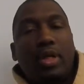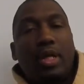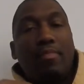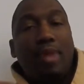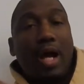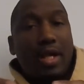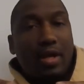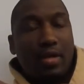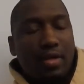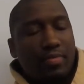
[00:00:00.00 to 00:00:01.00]
in my
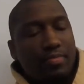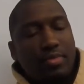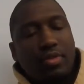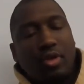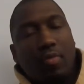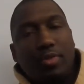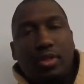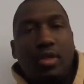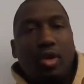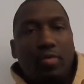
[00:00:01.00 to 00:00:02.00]
area, sculpins
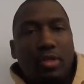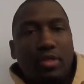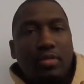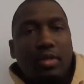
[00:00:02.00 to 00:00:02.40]
and gobies.